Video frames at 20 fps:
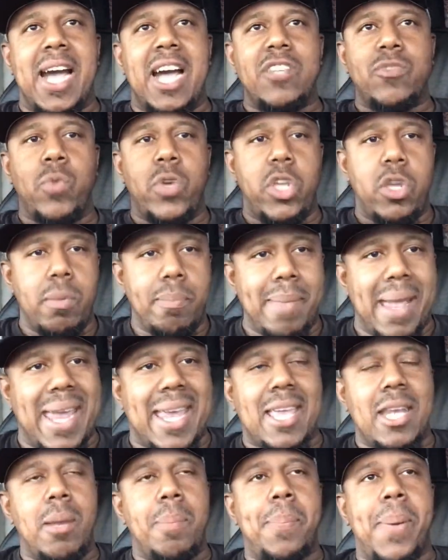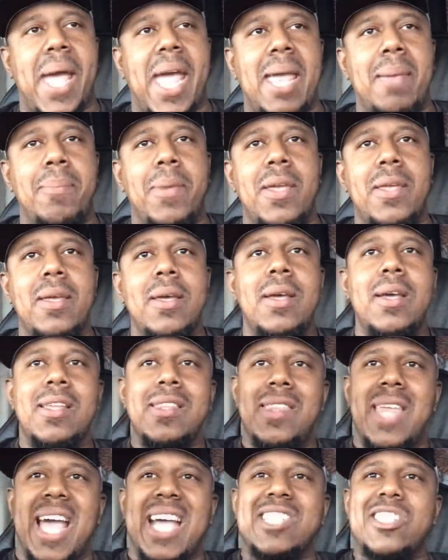when you're making the payment,
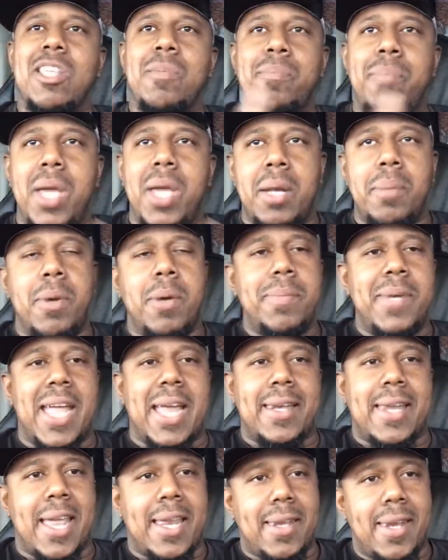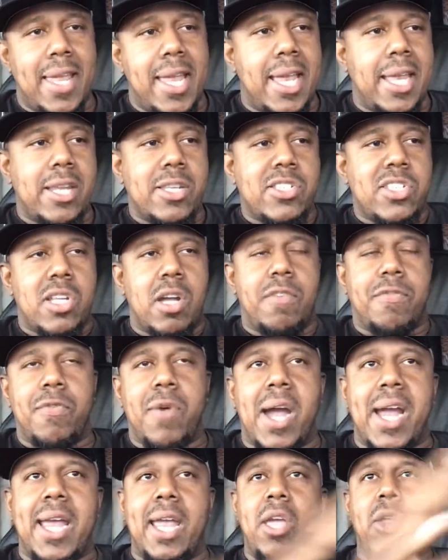that's the minimum that they need and stuff,
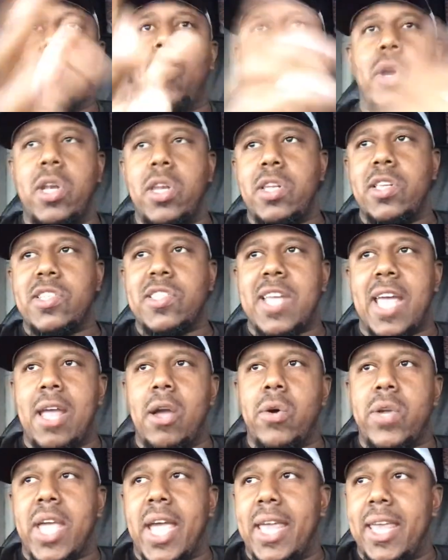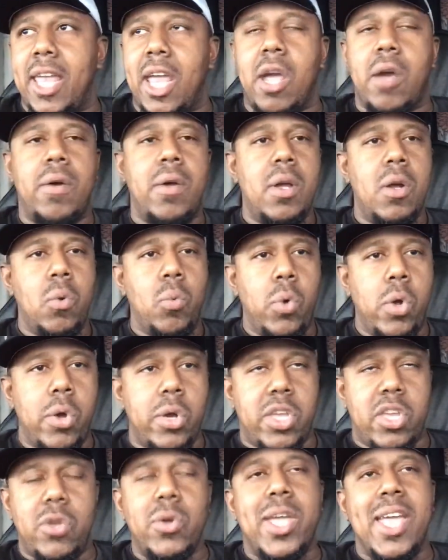right? In order to say, okay, yeah,
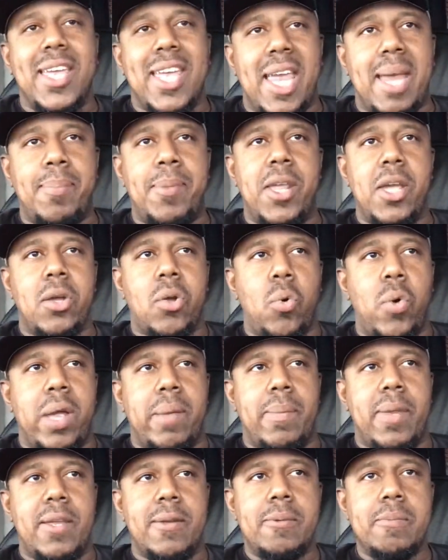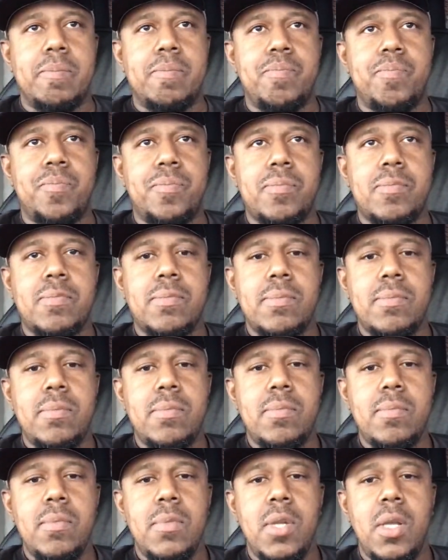you can keep the equipment.
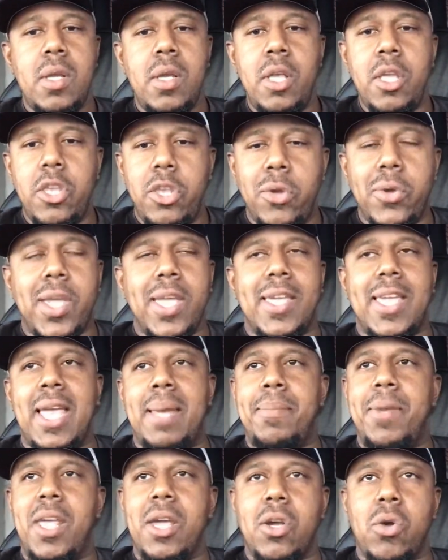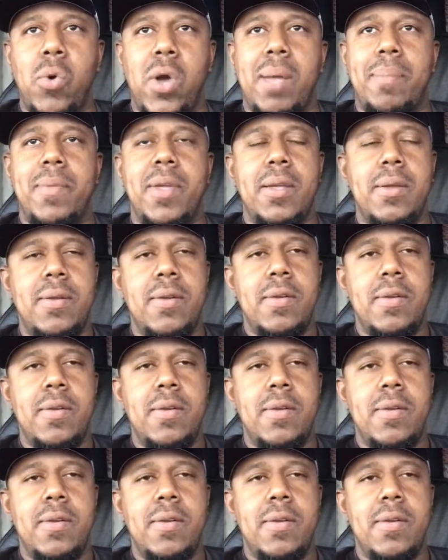You can keep the equipment,